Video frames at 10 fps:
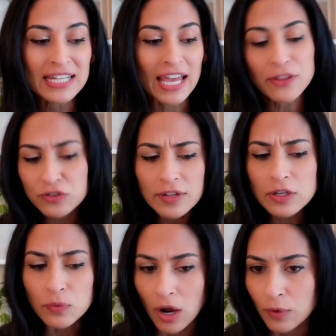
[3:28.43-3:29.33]
And there's nothing
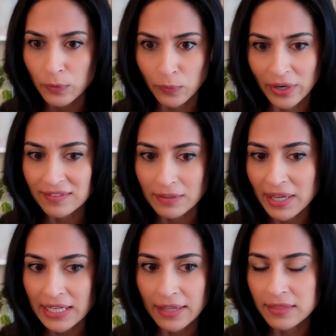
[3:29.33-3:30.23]
wrong with raising
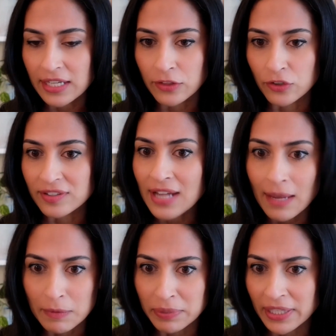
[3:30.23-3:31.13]
money. I think there's a time
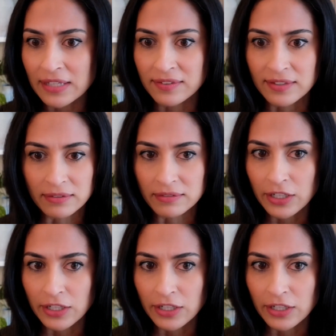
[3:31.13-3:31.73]
and place, and,